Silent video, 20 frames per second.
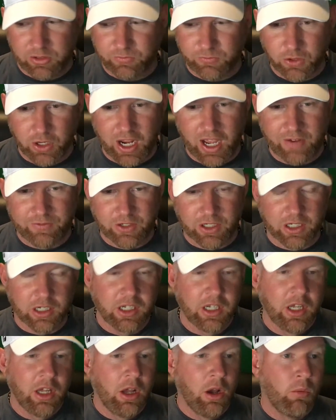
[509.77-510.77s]
forever.
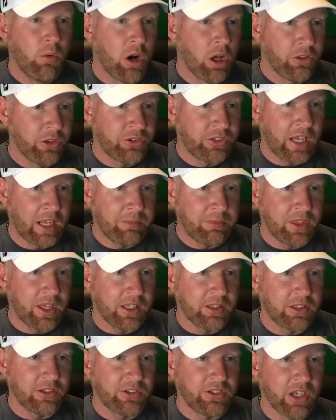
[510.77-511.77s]
Well, the same thing
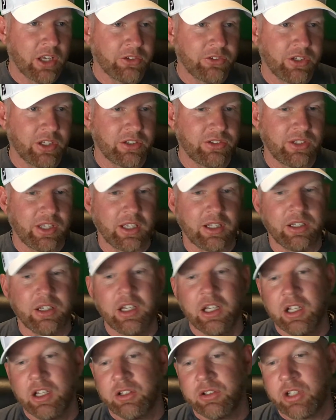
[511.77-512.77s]
that Celsius did.
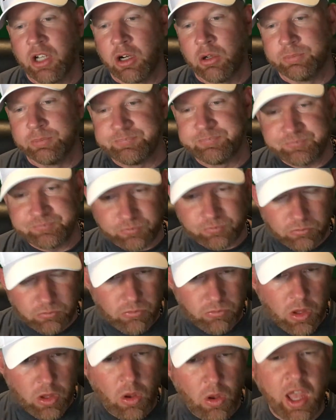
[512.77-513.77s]
So
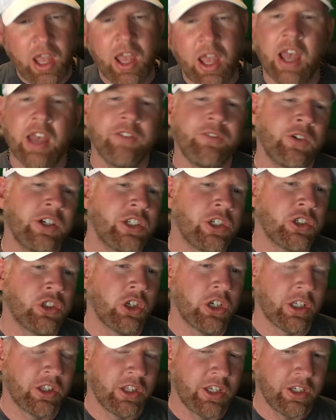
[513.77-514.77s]
if we just
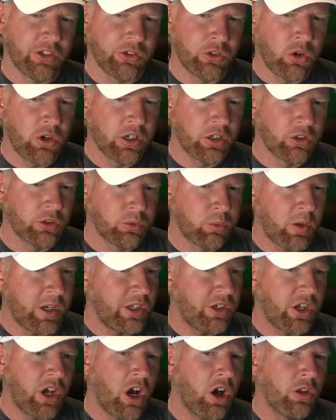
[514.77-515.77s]
look at the historicals, we
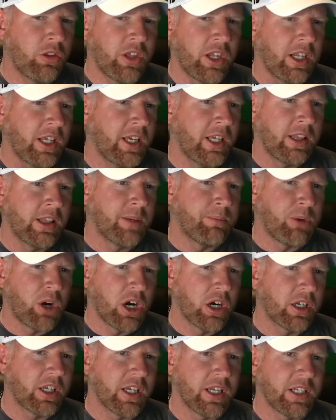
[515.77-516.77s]
know that in the
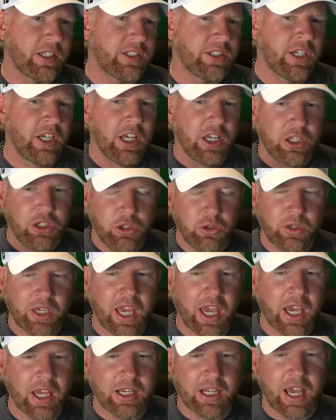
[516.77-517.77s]
markets, you
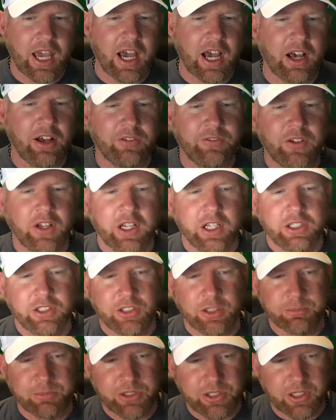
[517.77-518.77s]
can have
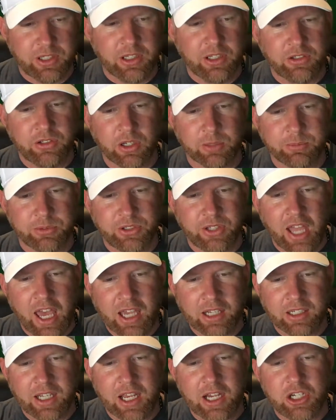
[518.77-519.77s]
some
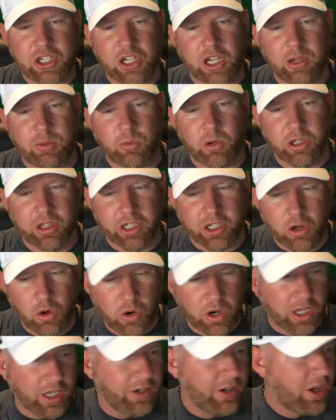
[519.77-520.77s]
stagnation where the
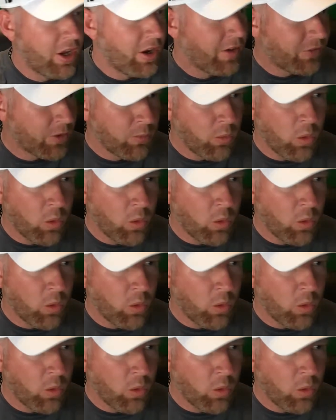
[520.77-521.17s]
coin for